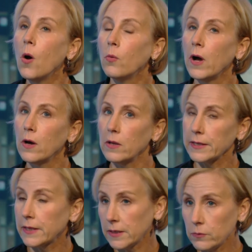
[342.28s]
Well,
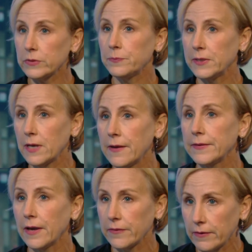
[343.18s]
he would be on
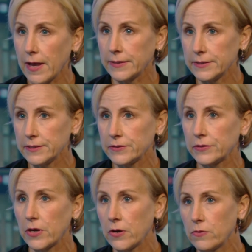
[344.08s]
the other end,
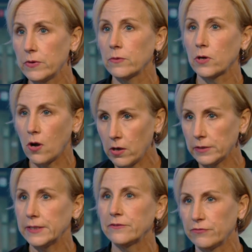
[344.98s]
so we were
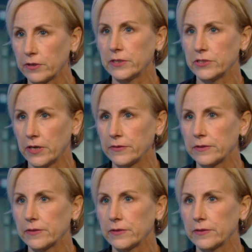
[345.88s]
called in for each other.